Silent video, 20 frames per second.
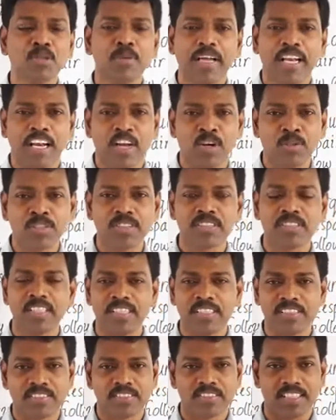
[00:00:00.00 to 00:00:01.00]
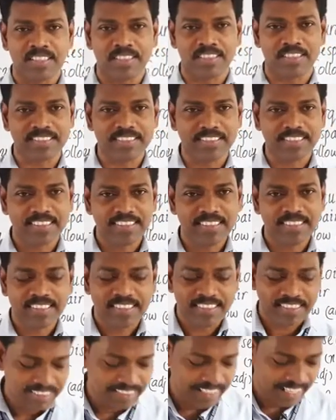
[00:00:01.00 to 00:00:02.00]
announce the result.
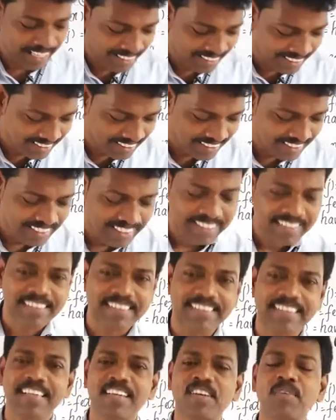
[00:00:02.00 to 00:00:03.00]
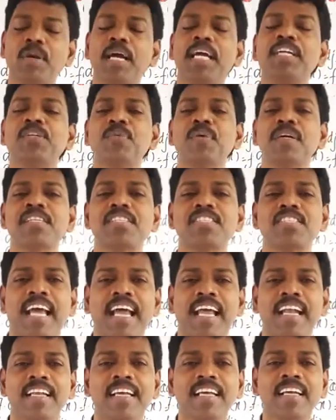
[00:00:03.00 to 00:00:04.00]
Then the great one
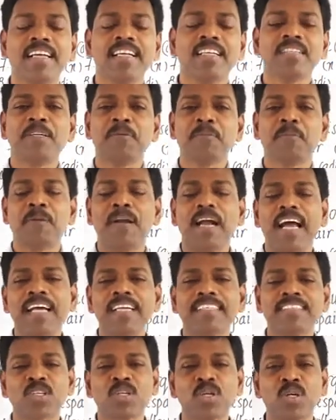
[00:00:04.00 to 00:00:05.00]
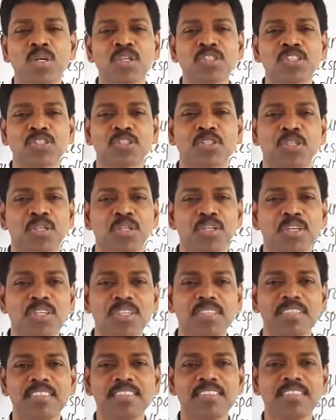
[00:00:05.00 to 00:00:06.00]
said, "The prize goes
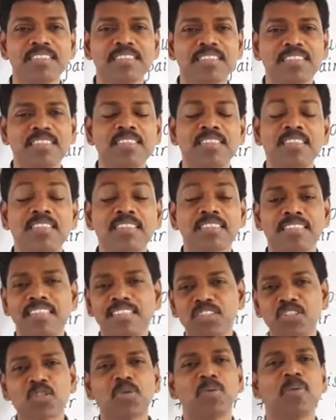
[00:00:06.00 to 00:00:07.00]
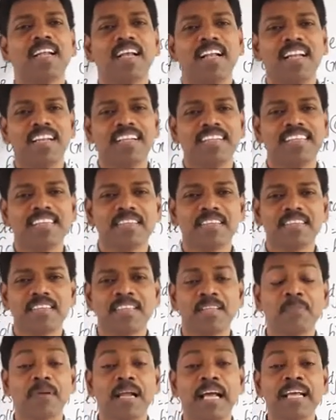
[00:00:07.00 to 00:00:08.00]
to the squirrel."
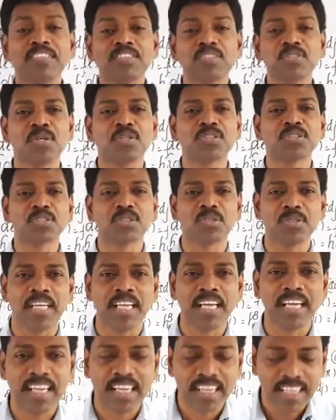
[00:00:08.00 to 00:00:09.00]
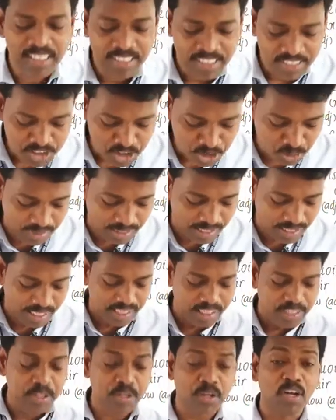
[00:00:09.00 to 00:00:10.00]
The prize goes to the
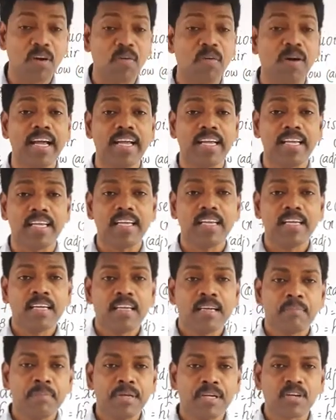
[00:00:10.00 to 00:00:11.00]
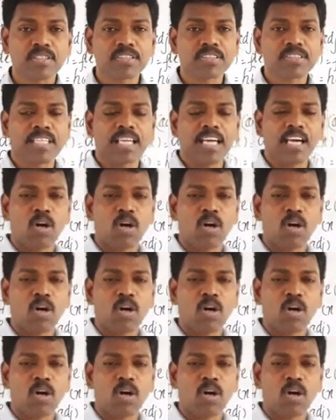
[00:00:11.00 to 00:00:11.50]
squirrel. You know why? Because they are